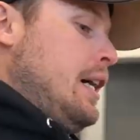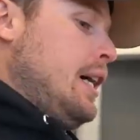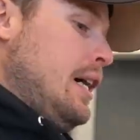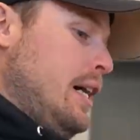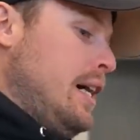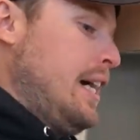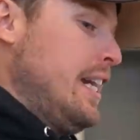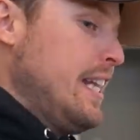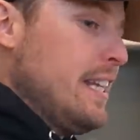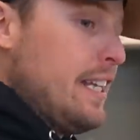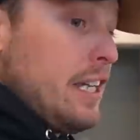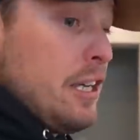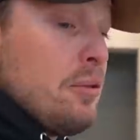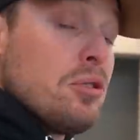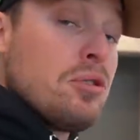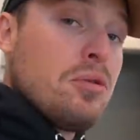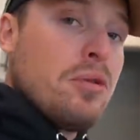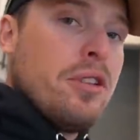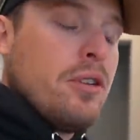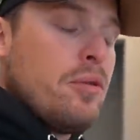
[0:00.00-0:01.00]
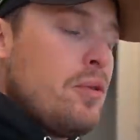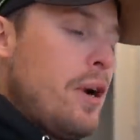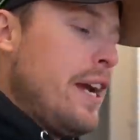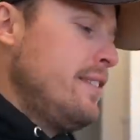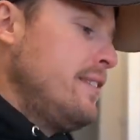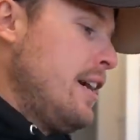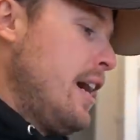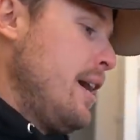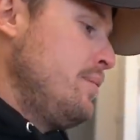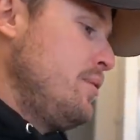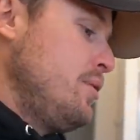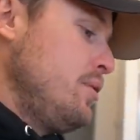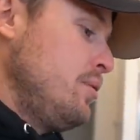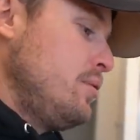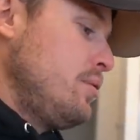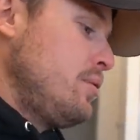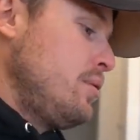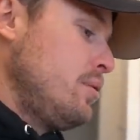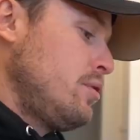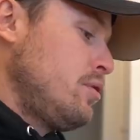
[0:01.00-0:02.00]
I didn't think it was the right time
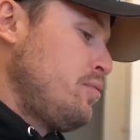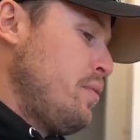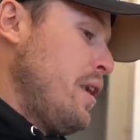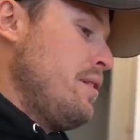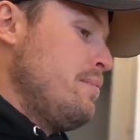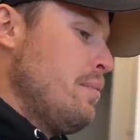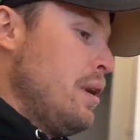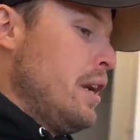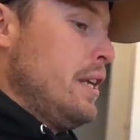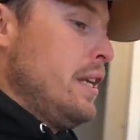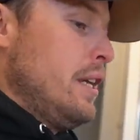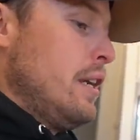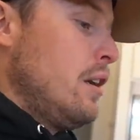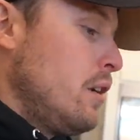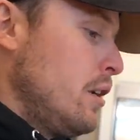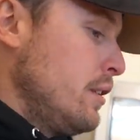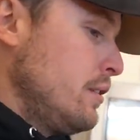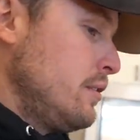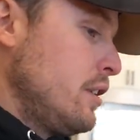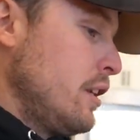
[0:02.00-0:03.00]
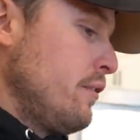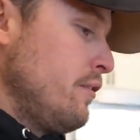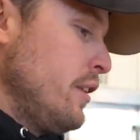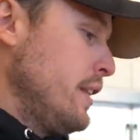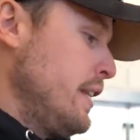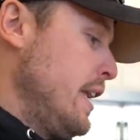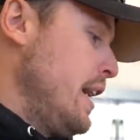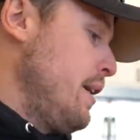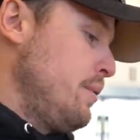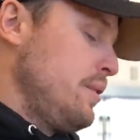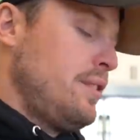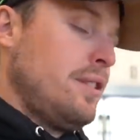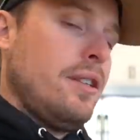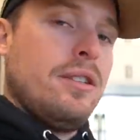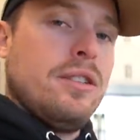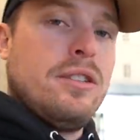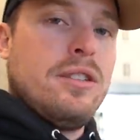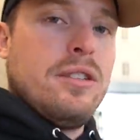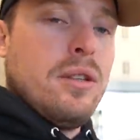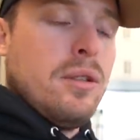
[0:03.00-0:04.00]
to, to spend money on stuff like that with
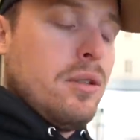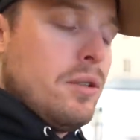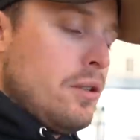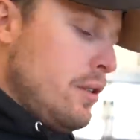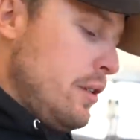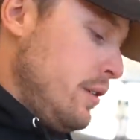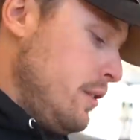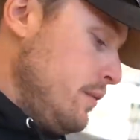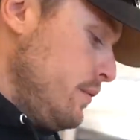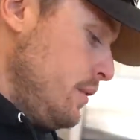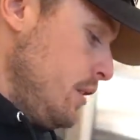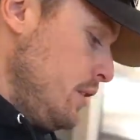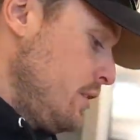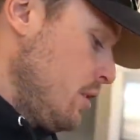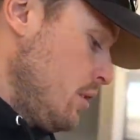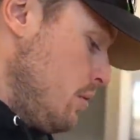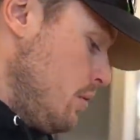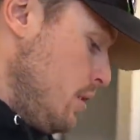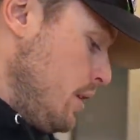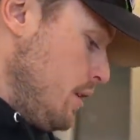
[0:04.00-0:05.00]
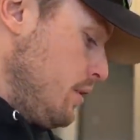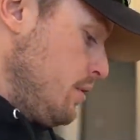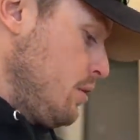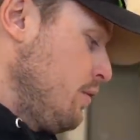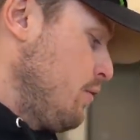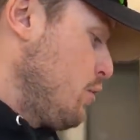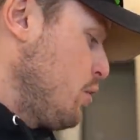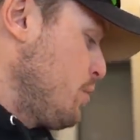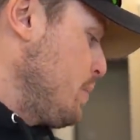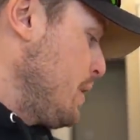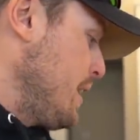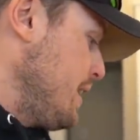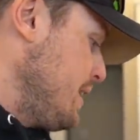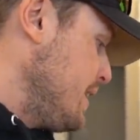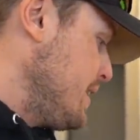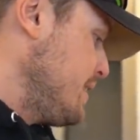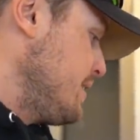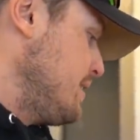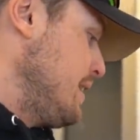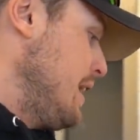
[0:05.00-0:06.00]
Sarah Store and, and so on and so forth, but I
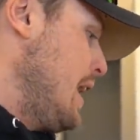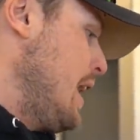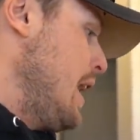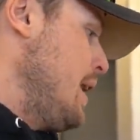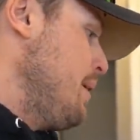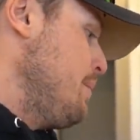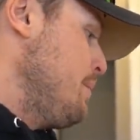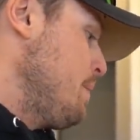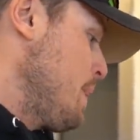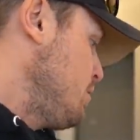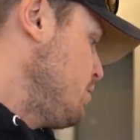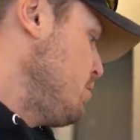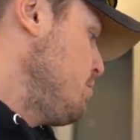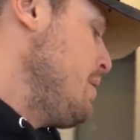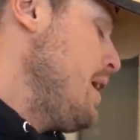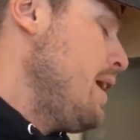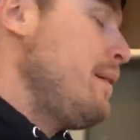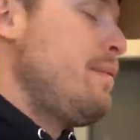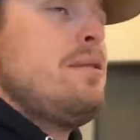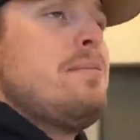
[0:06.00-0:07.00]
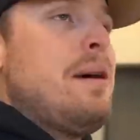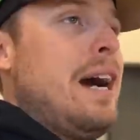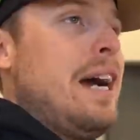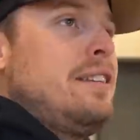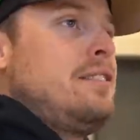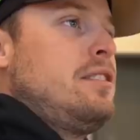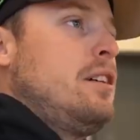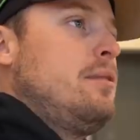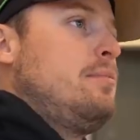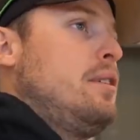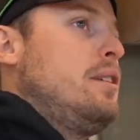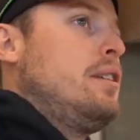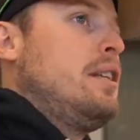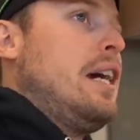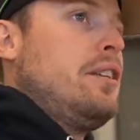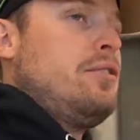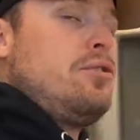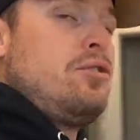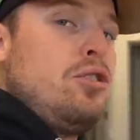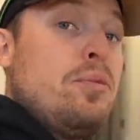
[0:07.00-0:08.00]
think it's time to maybe buy something
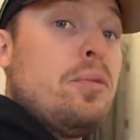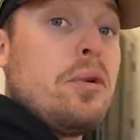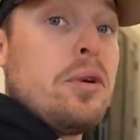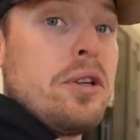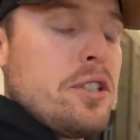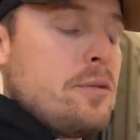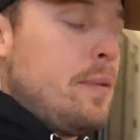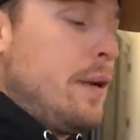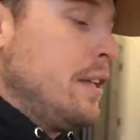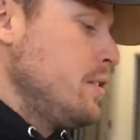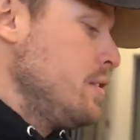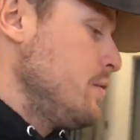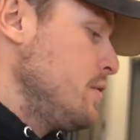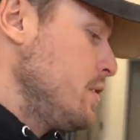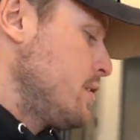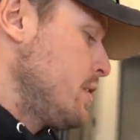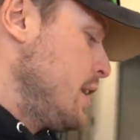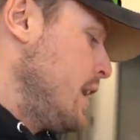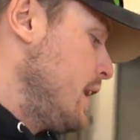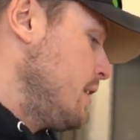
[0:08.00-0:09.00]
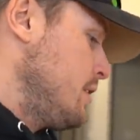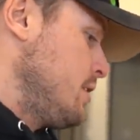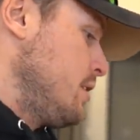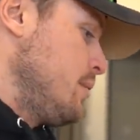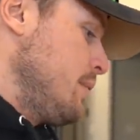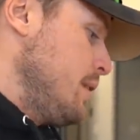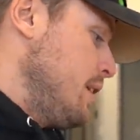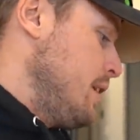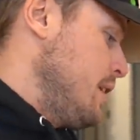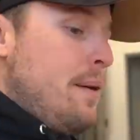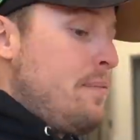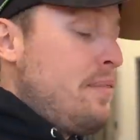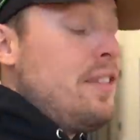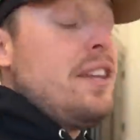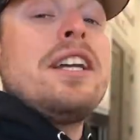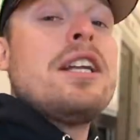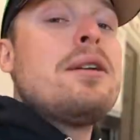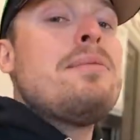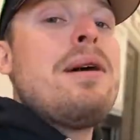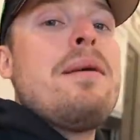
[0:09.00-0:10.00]
not super expensive, just kind of something I'm
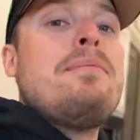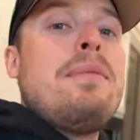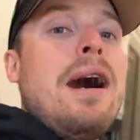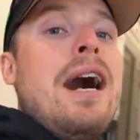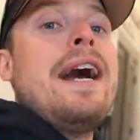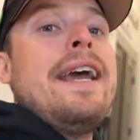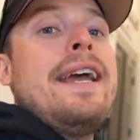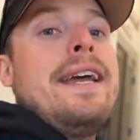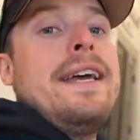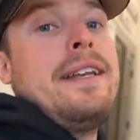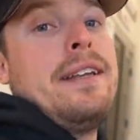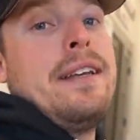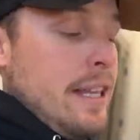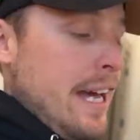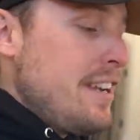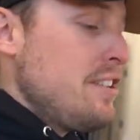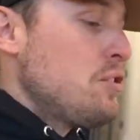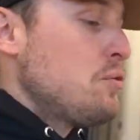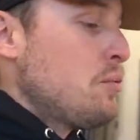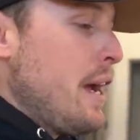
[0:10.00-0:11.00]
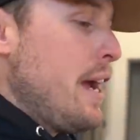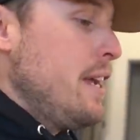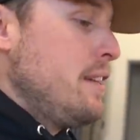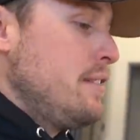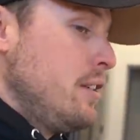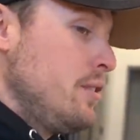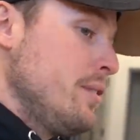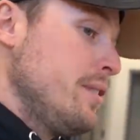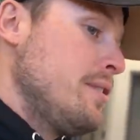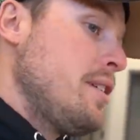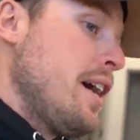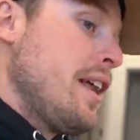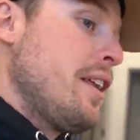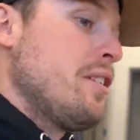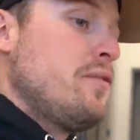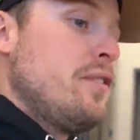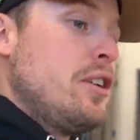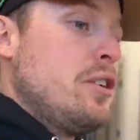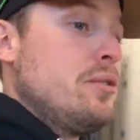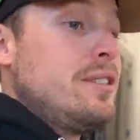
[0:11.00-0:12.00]
thinking about buying. That is right. I know the title
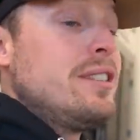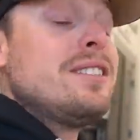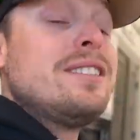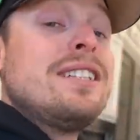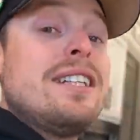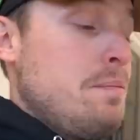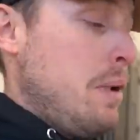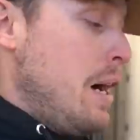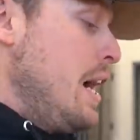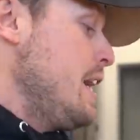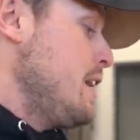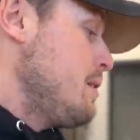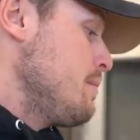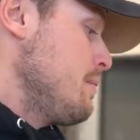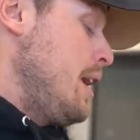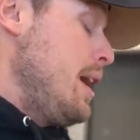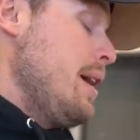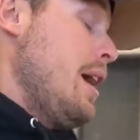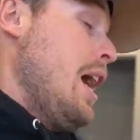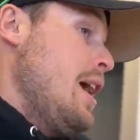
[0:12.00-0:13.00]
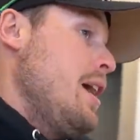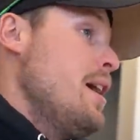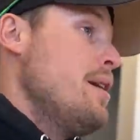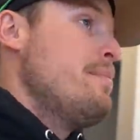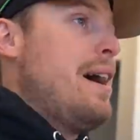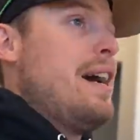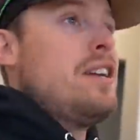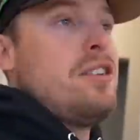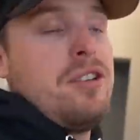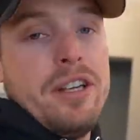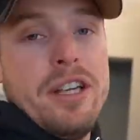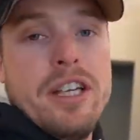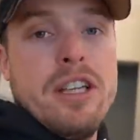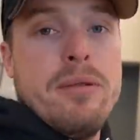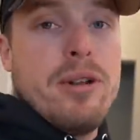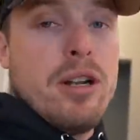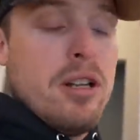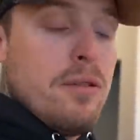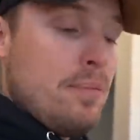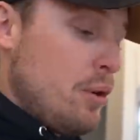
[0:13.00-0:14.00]
of the video says it. Buying, I, I am actually in
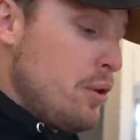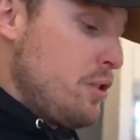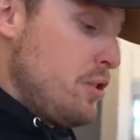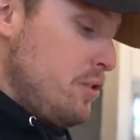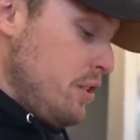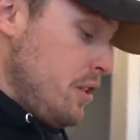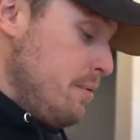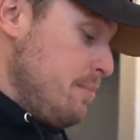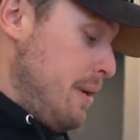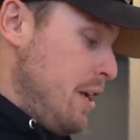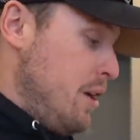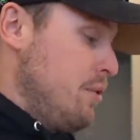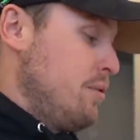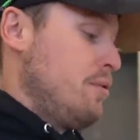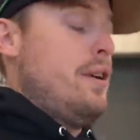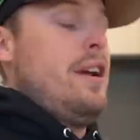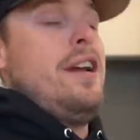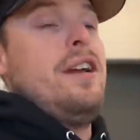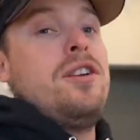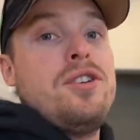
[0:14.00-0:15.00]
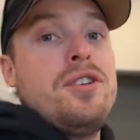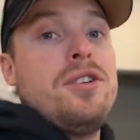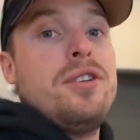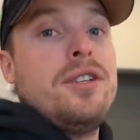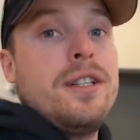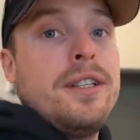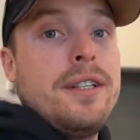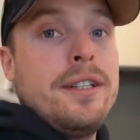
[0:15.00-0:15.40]
the middle of purchasing my own ranch.